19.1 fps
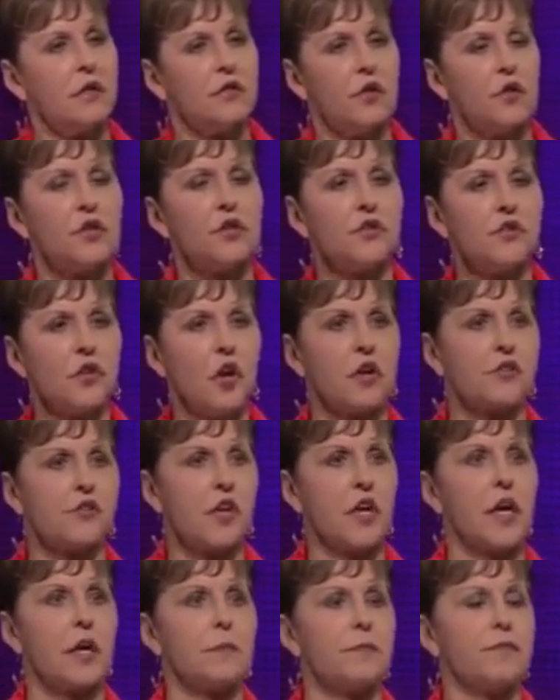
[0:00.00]
So you start
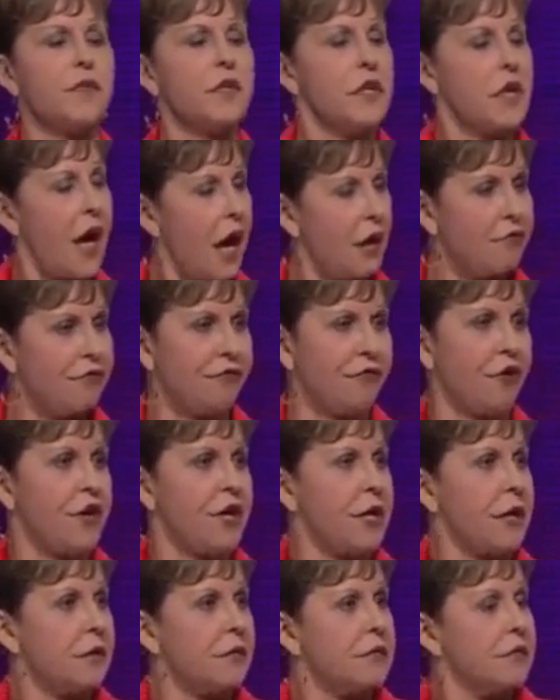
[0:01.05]
saying, I'm
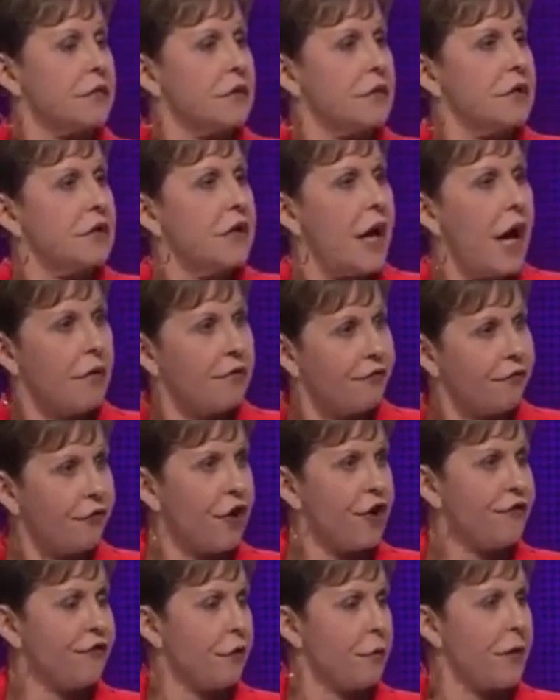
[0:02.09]
free. I'm
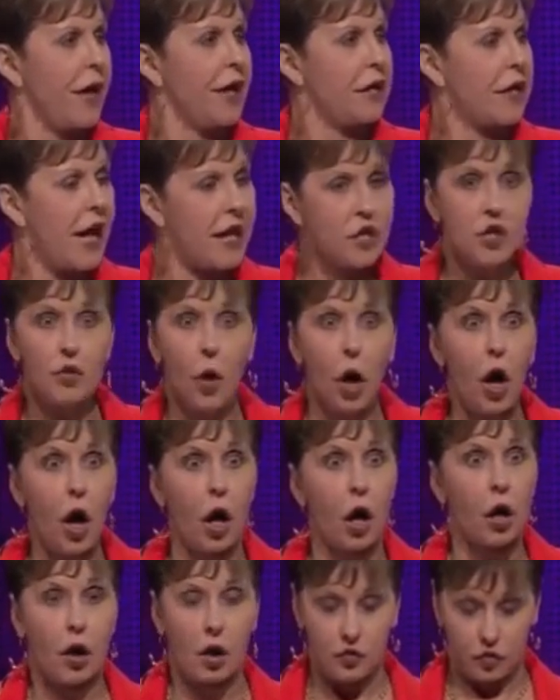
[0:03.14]
free from that. And you
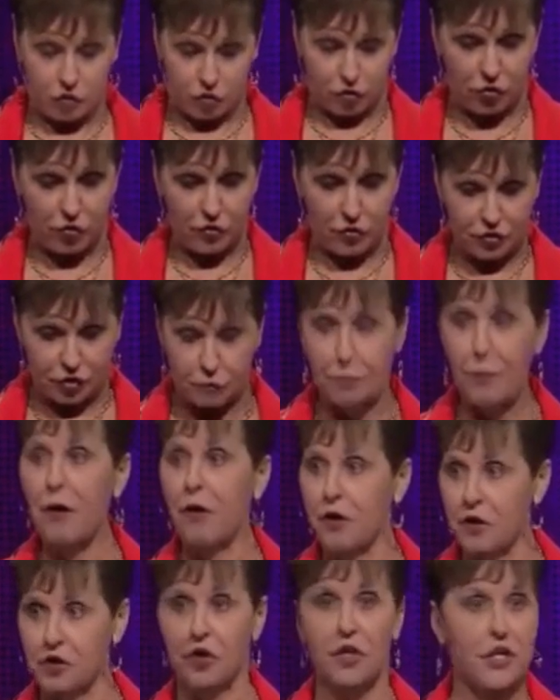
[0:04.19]
are.
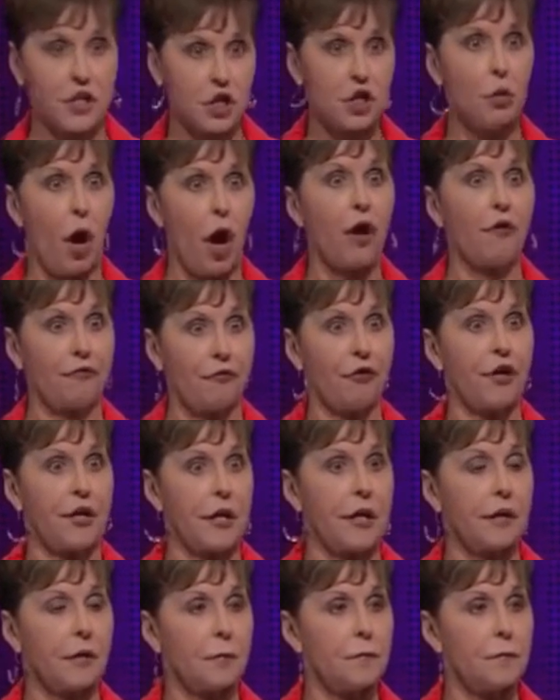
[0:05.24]
Spiritually, you are free.